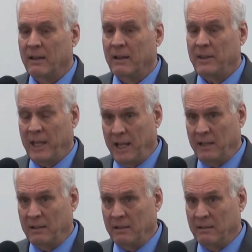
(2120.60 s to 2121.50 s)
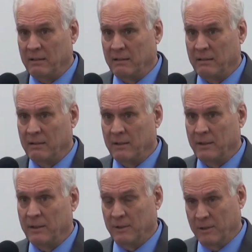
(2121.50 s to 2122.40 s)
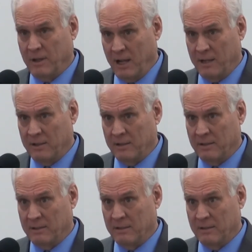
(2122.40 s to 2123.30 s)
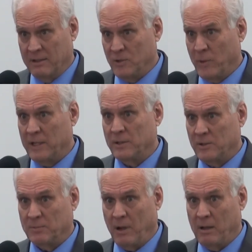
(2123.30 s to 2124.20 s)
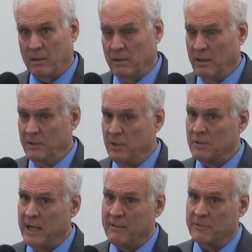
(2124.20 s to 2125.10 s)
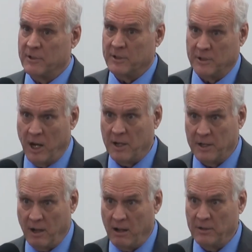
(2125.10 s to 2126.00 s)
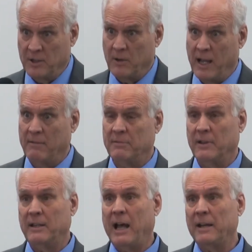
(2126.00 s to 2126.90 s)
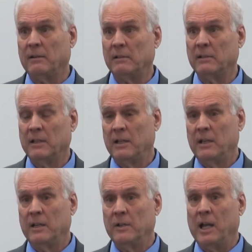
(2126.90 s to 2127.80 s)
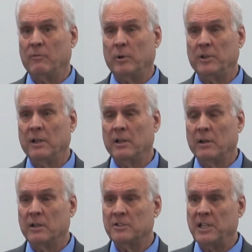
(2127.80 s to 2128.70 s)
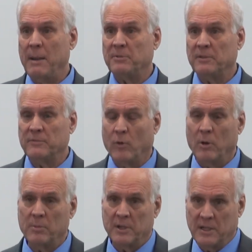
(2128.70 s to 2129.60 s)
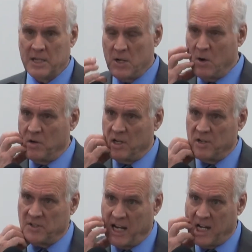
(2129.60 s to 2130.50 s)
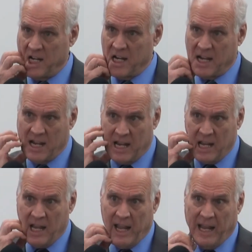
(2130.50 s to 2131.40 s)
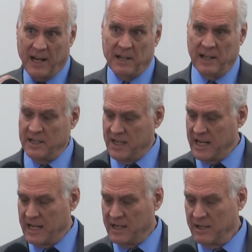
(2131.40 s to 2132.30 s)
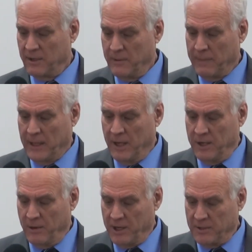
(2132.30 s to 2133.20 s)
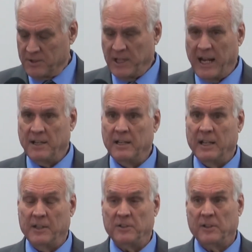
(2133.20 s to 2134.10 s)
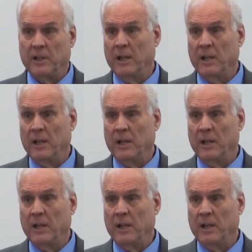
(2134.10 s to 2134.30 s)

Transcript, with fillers: then your God is way too small. And you don't have God at all, you have an idol. You have one shaped and formed in your own understanding. And indeed, your understanding is